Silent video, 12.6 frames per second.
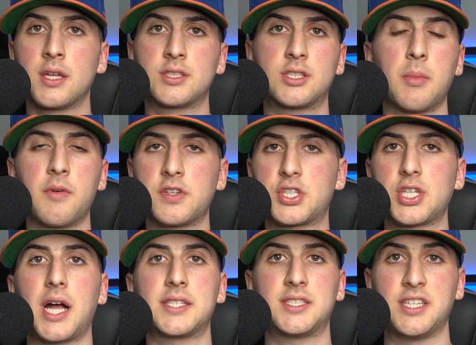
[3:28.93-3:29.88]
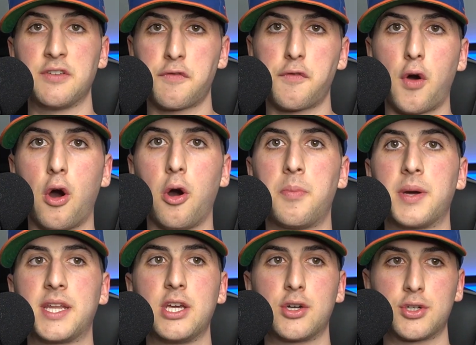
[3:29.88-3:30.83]
Some of his shots didn't fall,
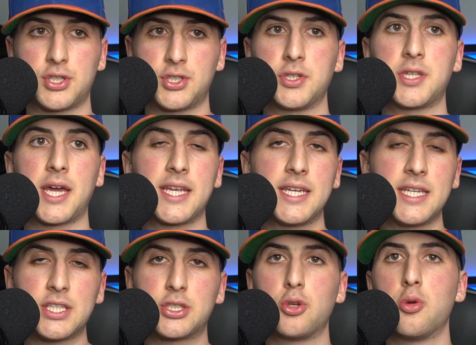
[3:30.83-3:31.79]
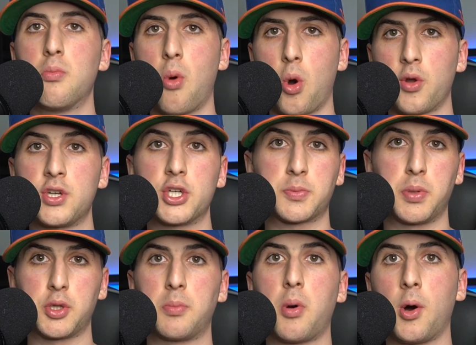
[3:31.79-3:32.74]
but he understood that he needs to do more than just
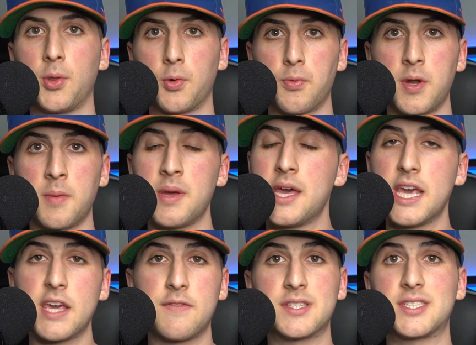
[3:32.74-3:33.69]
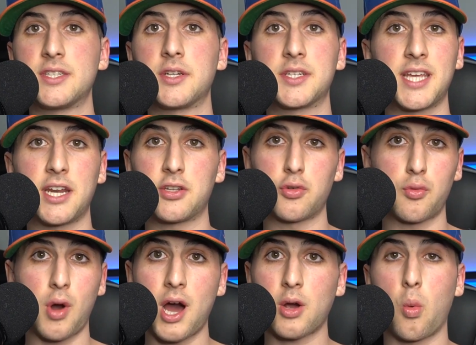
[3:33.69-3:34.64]
put the ball in the rim. He facilitated the
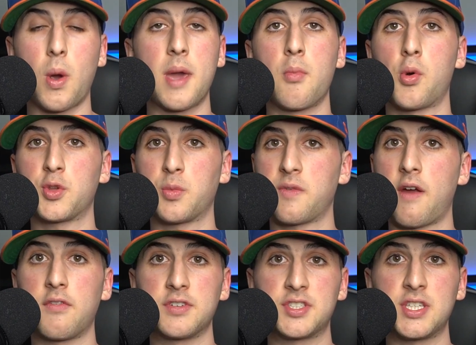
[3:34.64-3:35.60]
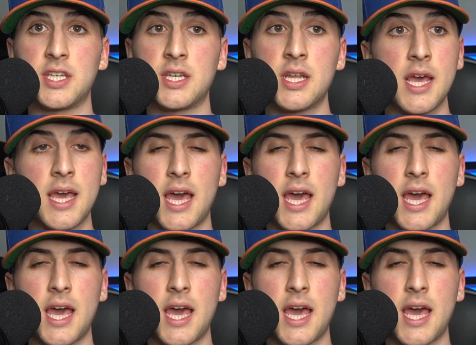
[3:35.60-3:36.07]
rock way more than we've ever seen.